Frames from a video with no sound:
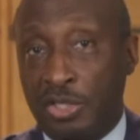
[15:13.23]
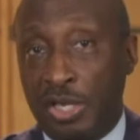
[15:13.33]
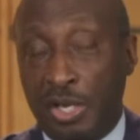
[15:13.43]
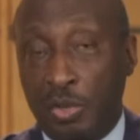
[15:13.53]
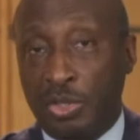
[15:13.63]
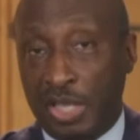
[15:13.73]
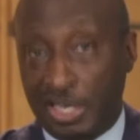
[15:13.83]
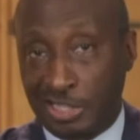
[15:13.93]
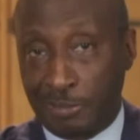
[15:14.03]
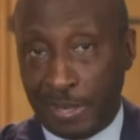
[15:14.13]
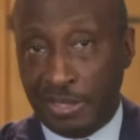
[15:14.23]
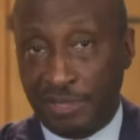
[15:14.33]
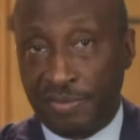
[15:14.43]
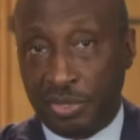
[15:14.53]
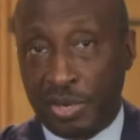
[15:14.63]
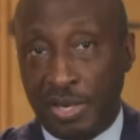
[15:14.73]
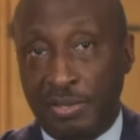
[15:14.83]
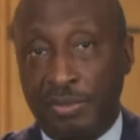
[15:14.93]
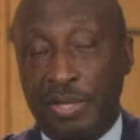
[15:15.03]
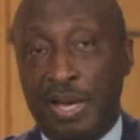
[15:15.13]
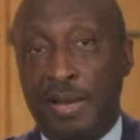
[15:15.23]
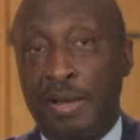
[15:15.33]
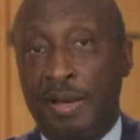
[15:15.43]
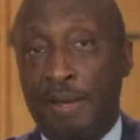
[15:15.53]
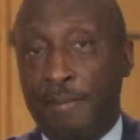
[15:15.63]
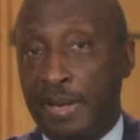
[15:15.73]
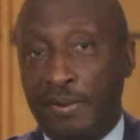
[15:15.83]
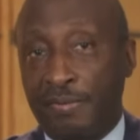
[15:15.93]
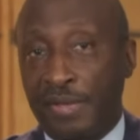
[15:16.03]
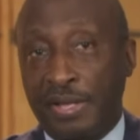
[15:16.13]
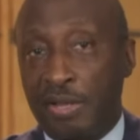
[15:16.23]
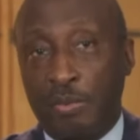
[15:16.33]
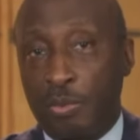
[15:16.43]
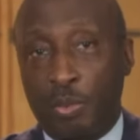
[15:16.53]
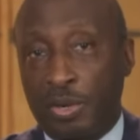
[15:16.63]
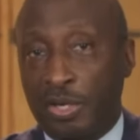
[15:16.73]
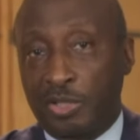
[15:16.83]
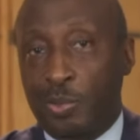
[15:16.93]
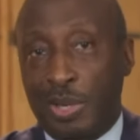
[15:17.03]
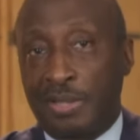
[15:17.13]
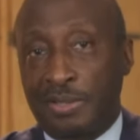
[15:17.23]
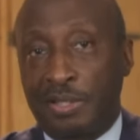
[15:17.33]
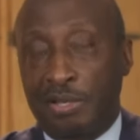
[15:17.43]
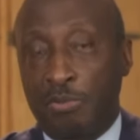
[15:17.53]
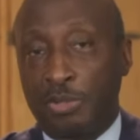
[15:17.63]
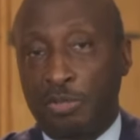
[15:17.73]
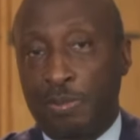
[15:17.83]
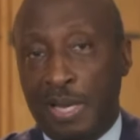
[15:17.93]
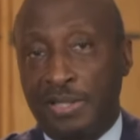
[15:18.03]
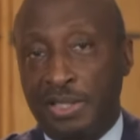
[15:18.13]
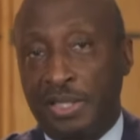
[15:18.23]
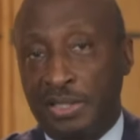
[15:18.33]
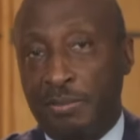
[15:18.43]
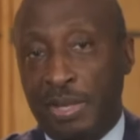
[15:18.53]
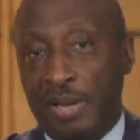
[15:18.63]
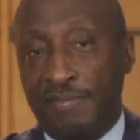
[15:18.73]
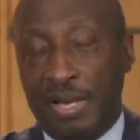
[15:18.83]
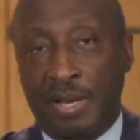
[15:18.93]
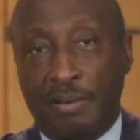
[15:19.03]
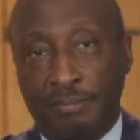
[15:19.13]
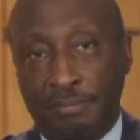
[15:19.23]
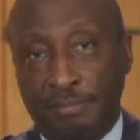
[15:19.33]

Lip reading: hugely expensive to try to do that, but I don't think they would work as well as the global supply chains that we have now.